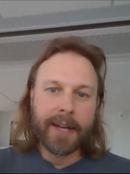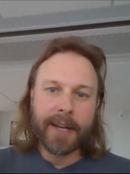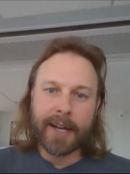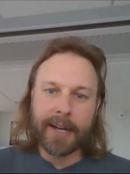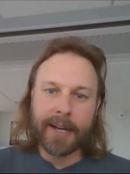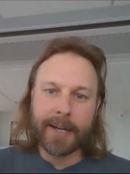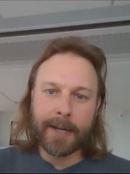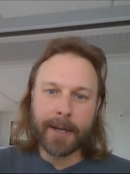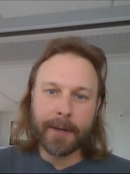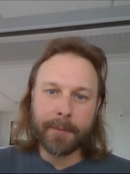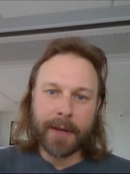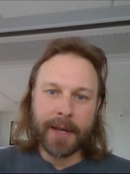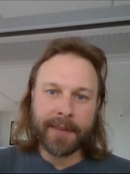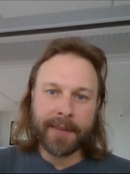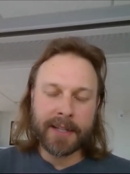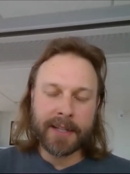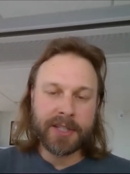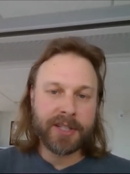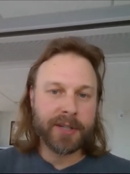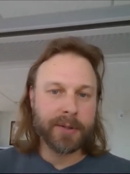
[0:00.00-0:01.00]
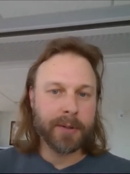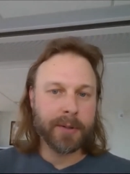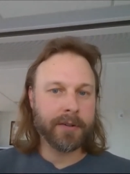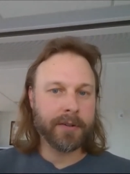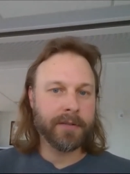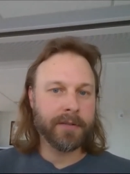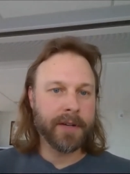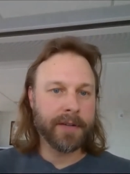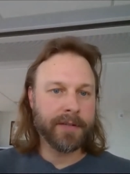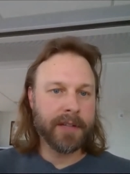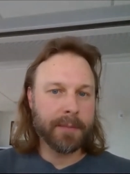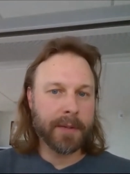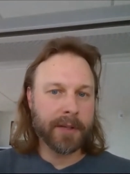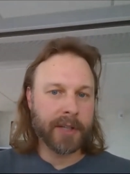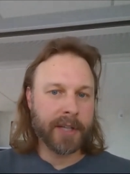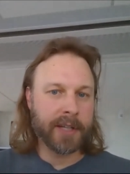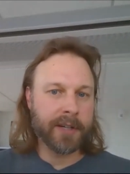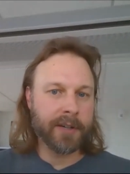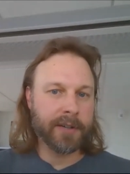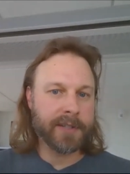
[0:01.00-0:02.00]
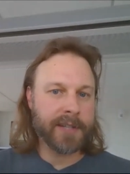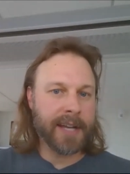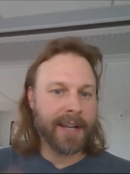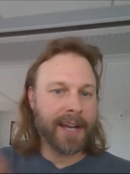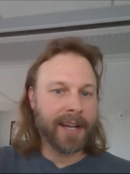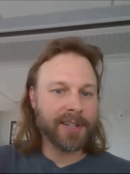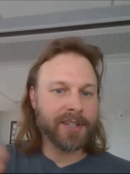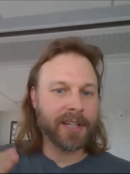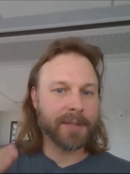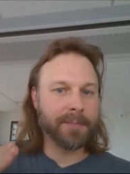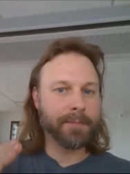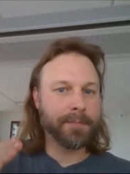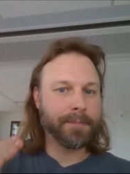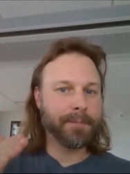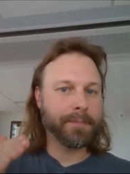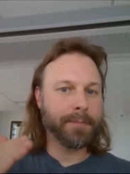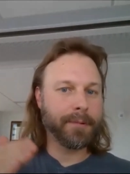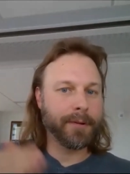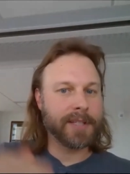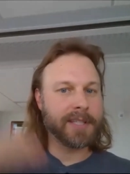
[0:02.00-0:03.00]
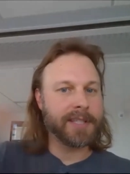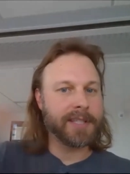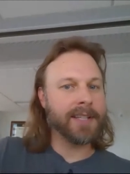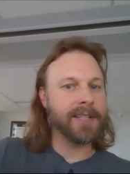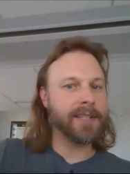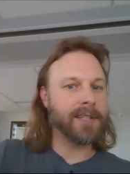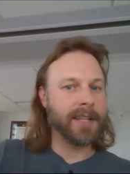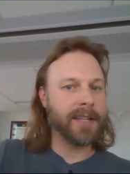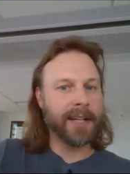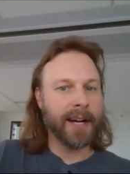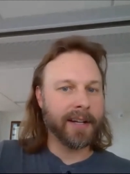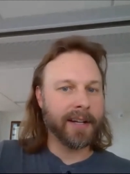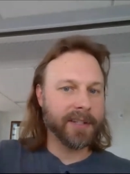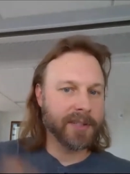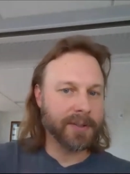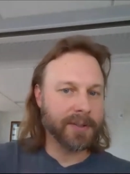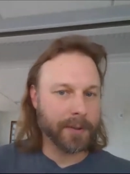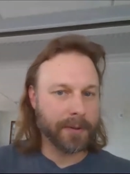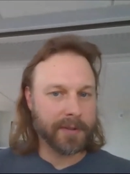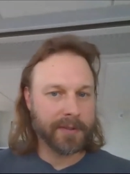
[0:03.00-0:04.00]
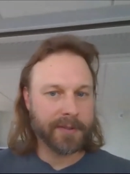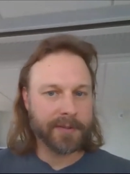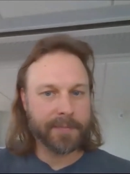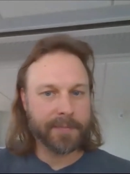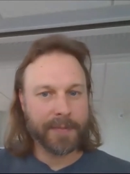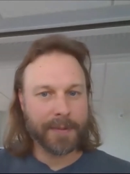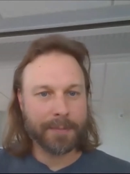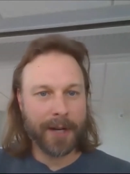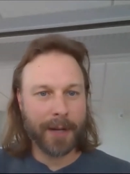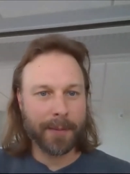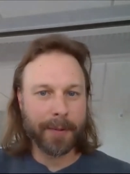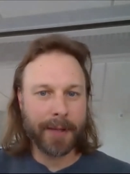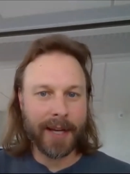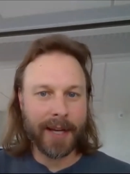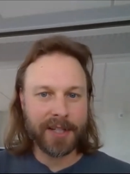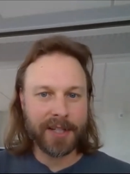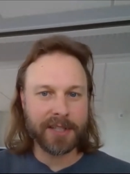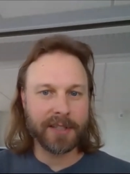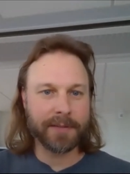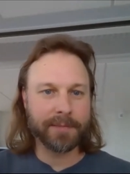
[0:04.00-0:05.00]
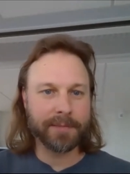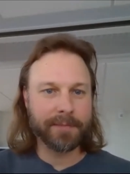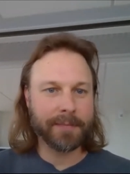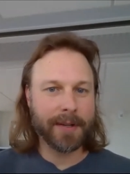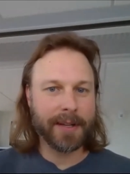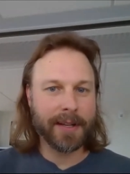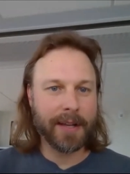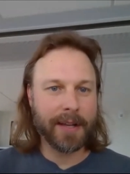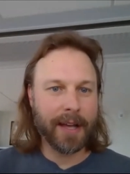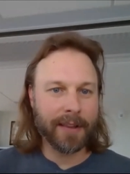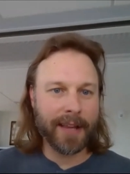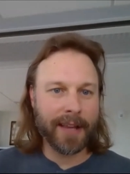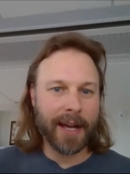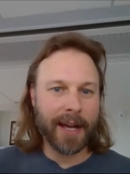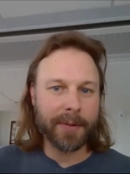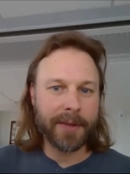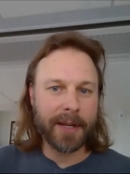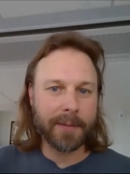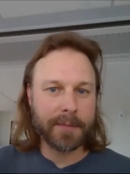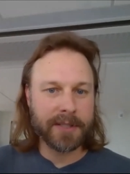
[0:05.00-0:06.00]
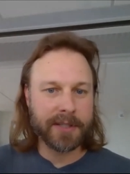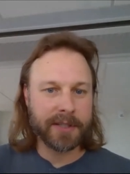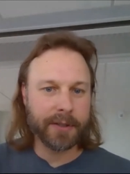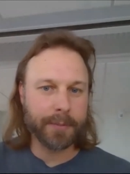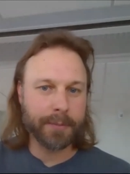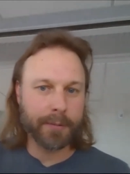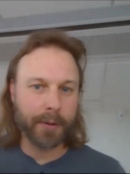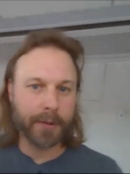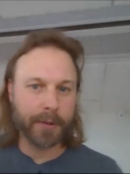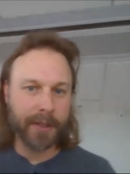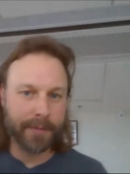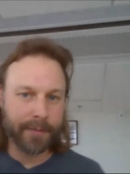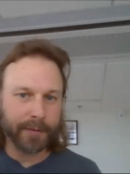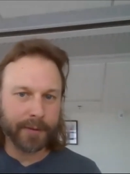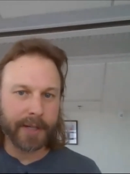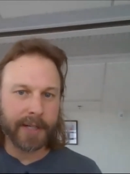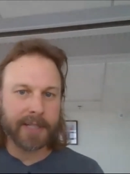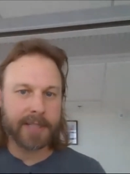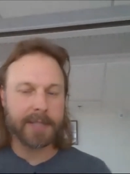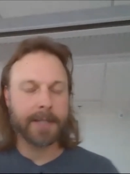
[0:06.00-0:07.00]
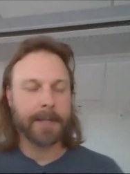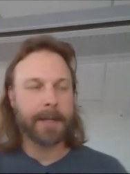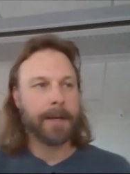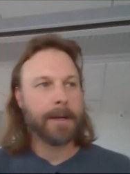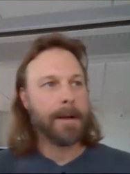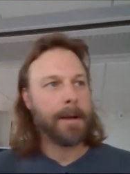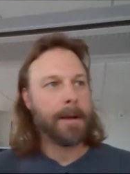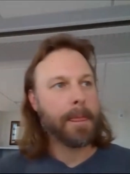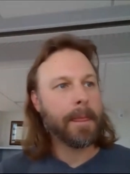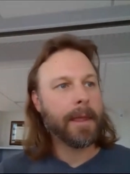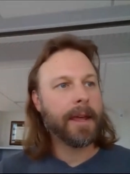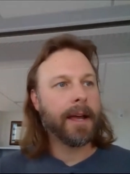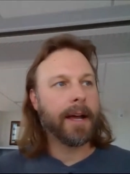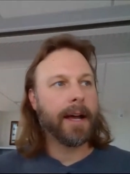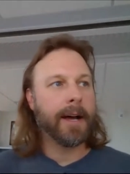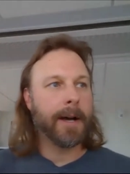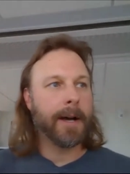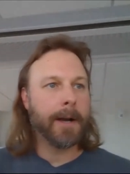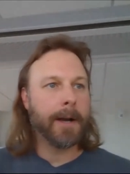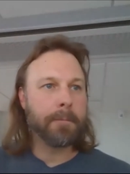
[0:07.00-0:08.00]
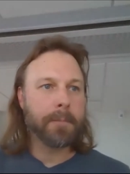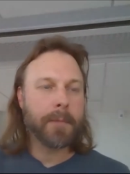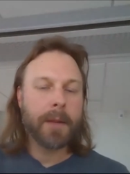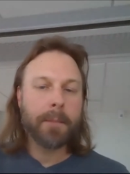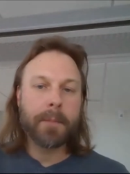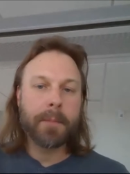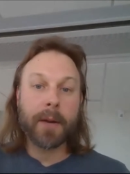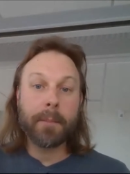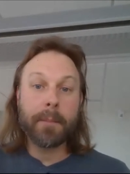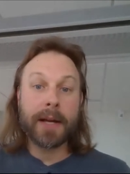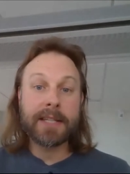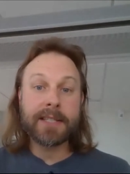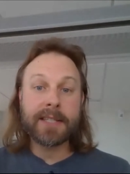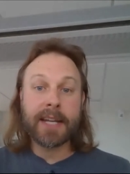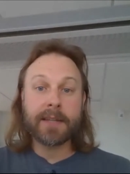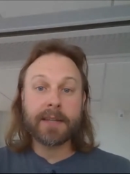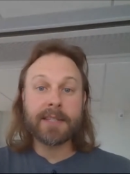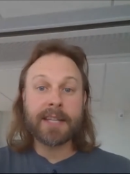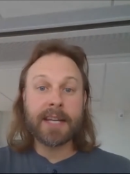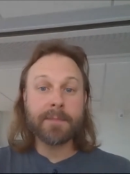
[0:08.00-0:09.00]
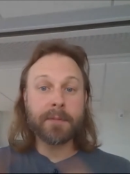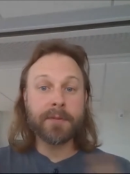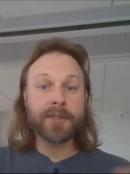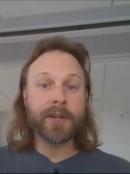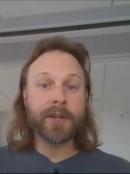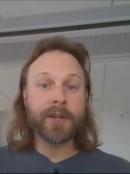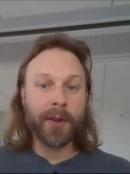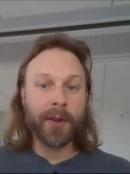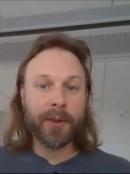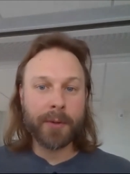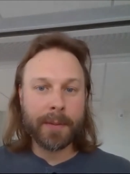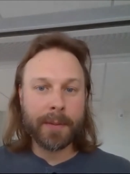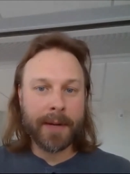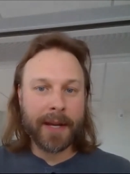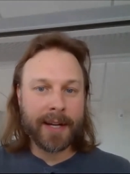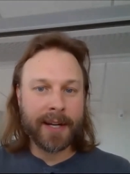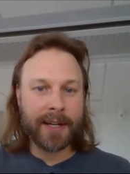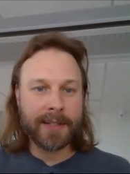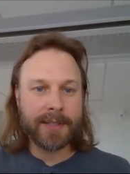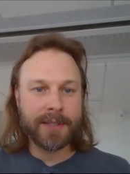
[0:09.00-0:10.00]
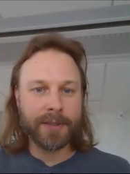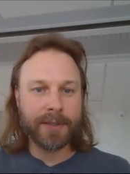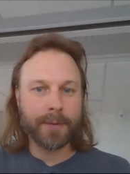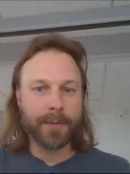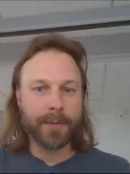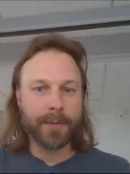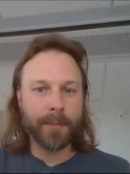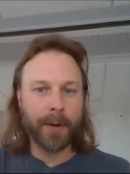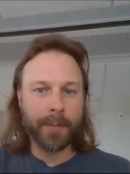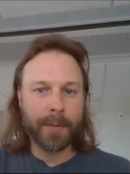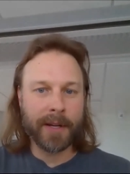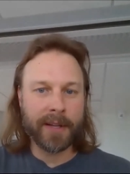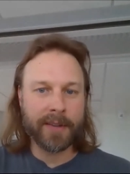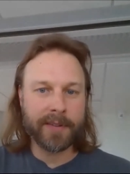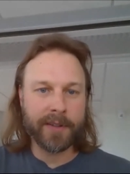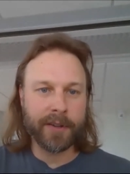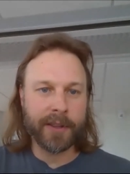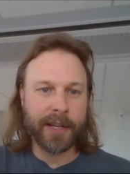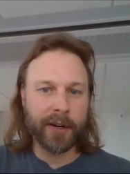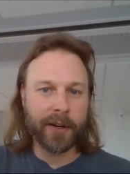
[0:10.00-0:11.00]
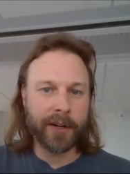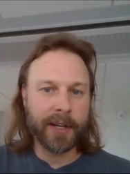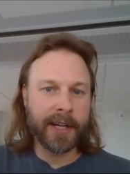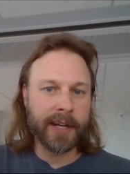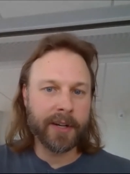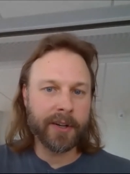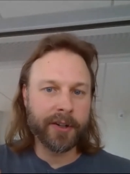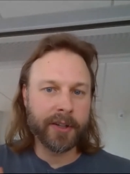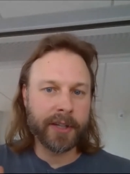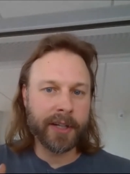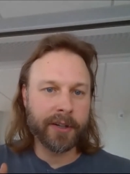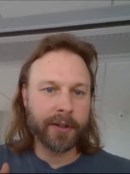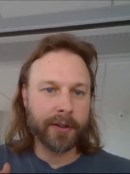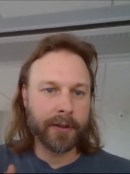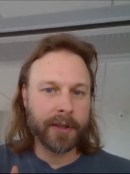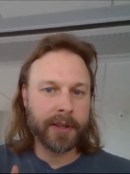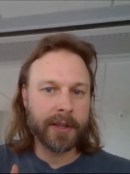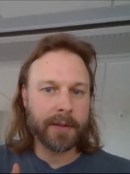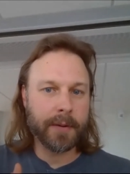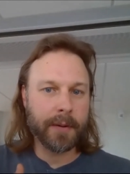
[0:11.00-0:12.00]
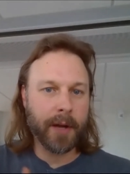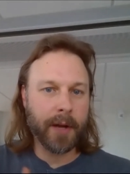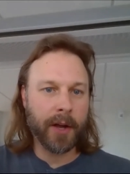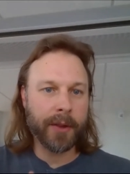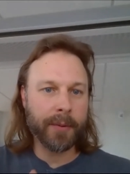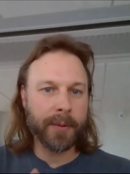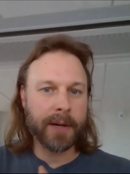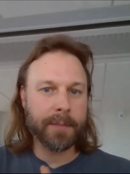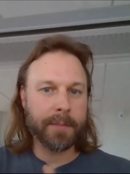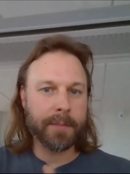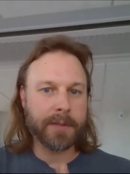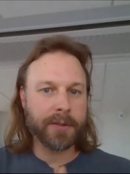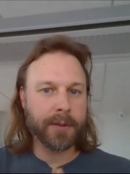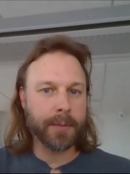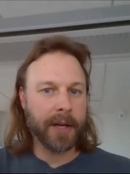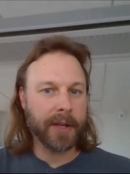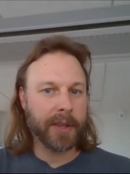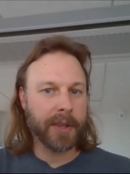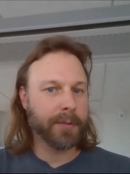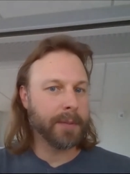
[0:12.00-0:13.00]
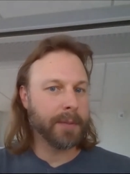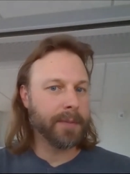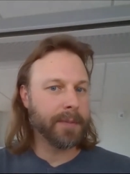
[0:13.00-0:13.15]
and that's 250 million years. That actually precedes the dinosaurs and probably actually allowed them to proliferate. But my samples go all the way back into what we consider the Archean, early Earth, all the way to about 3